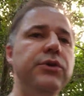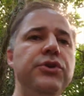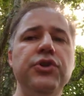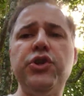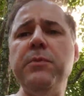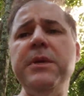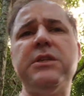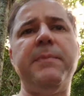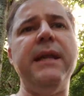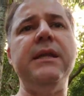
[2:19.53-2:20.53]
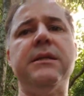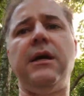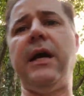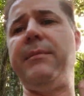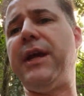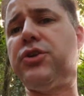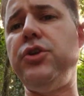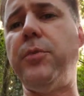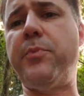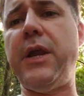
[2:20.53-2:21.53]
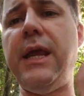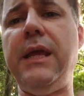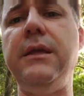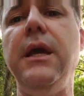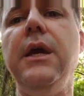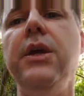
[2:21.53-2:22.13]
you shouldn't be spending time, actually your brain